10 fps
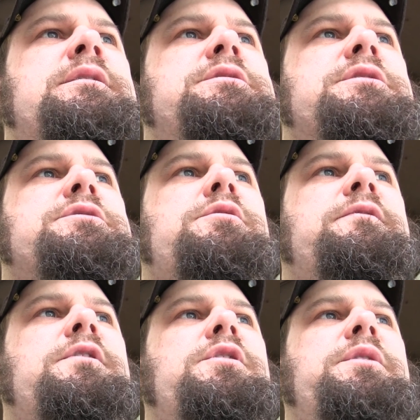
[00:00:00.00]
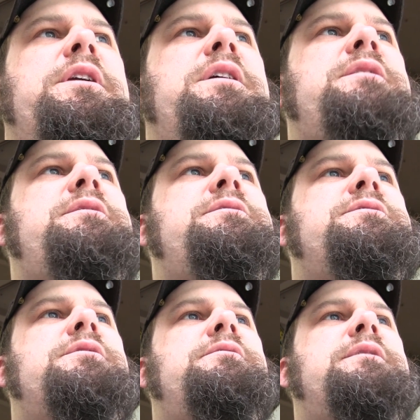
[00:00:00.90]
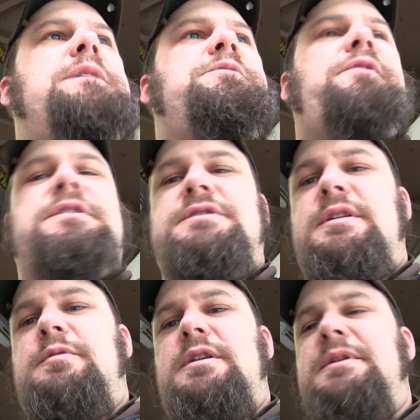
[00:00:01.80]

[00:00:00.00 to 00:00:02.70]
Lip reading: It's just overloaded, so it keeps freezing up on